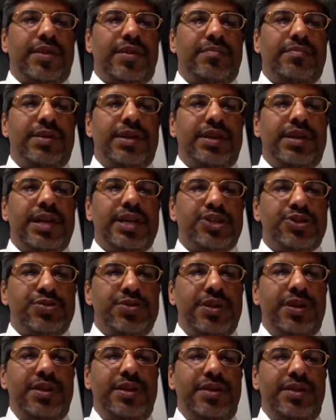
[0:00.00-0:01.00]
but
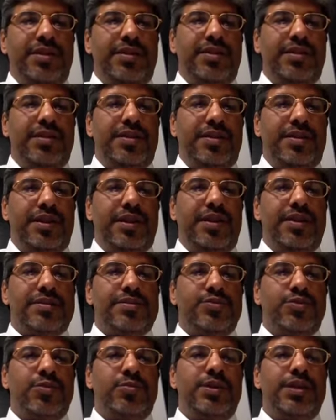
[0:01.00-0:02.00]
actually there are
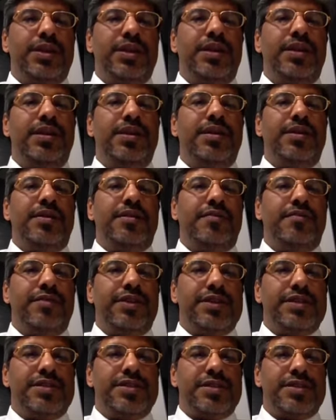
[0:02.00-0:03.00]
so many
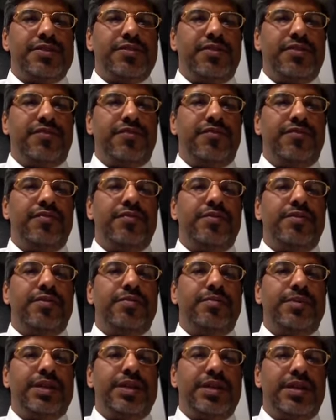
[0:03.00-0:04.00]
wastage of
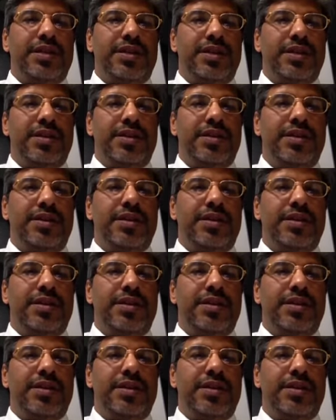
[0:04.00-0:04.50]
material,